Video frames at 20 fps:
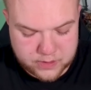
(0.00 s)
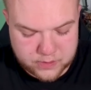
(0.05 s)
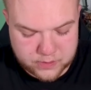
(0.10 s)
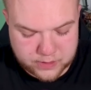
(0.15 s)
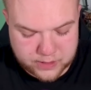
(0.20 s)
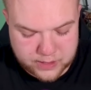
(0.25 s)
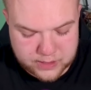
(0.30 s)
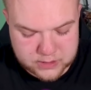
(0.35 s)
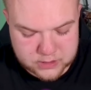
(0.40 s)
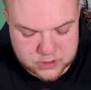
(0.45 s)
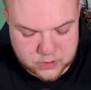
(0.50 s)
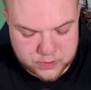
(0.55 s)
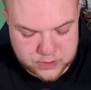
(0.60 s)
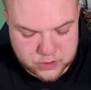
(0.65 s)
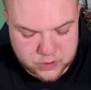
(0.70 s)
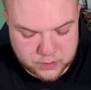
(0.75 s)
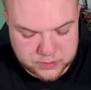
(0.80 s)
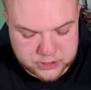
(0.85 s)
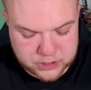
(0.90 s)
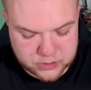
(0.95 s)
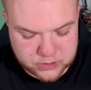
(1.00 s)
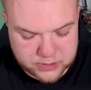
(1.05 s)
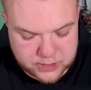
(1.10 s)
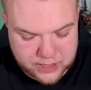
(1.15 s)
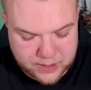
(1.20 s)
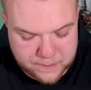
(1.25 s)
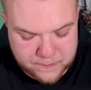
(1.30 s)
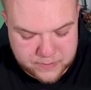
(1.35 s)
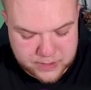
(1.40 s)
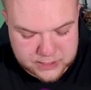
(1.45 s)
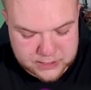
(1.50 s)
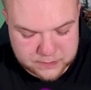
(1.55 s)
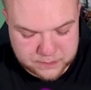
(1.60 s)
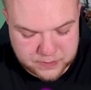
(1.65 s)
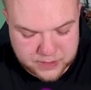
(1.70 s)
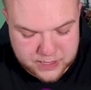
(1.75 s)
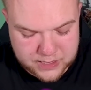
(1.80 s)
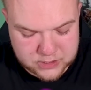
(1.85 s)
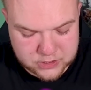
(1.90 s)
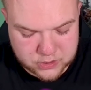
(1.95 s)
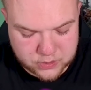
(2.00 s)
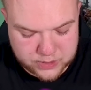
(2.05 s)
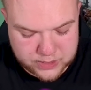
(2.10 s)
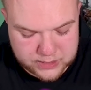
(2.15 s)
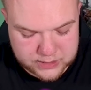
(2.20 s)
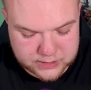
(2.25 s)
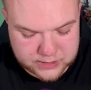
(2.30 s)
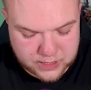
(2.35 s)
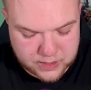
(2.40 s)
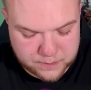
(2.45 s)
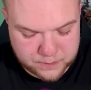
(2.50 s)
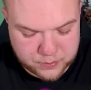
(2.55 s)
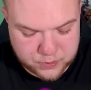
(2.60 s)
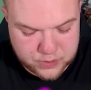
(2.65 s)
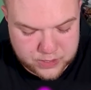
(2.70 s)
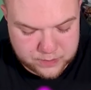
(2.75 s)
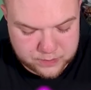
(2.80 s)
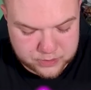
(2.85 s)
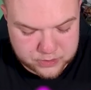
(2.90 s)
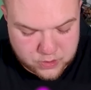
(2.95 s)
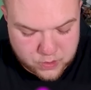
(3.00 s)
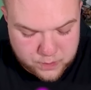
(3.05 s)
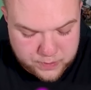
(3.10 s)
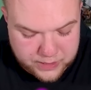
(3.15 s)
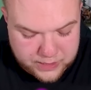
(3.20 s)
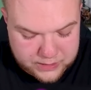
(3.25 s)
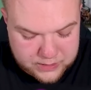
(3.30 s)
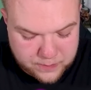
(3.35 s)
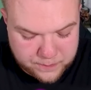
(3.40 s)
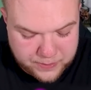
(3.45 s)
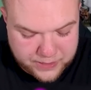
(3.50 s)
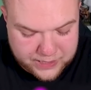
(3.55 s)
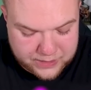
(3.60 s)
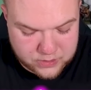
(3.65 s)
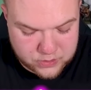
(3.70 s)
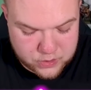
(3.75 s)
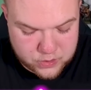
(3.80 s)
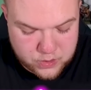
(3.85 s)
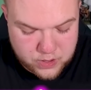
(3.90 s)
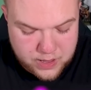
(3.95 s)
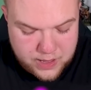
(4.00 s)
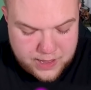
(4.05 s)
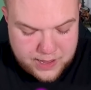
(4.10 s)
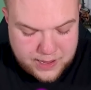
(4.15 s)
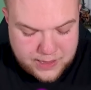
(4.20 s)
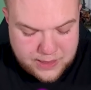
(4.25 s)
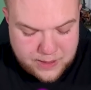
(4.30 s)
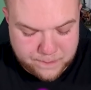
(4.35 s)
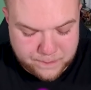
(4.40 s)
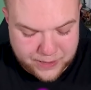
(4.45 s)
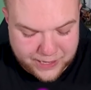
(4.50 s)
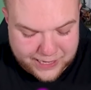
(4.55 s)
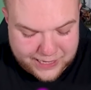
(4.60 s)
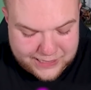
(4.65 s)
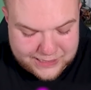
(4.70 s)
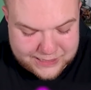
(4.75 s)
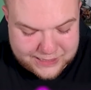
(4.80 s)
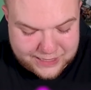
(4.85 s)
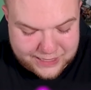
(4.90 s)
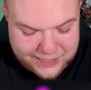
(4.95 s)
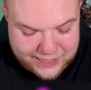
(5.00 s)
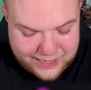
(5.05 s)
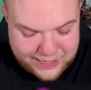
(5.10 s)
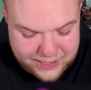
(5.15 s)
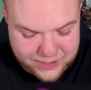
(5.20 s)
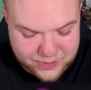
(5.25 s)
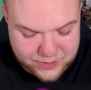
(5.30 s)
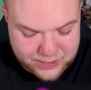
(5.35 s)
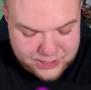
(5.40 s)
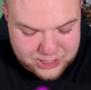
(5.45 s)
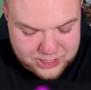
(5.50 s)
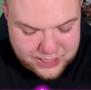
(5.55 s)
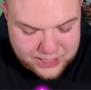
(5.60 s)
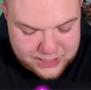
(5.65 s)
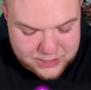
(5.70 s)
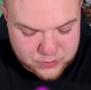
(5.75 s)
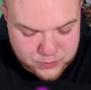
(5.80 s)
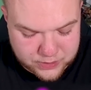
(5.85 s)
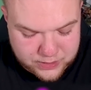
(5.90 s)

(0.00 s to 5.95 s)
Okay, let's go with the Goblin. Did I misplace? No, it is gonna pull it, but oh my god, the Pekka though. The Pekka is gonna get a connection, guys.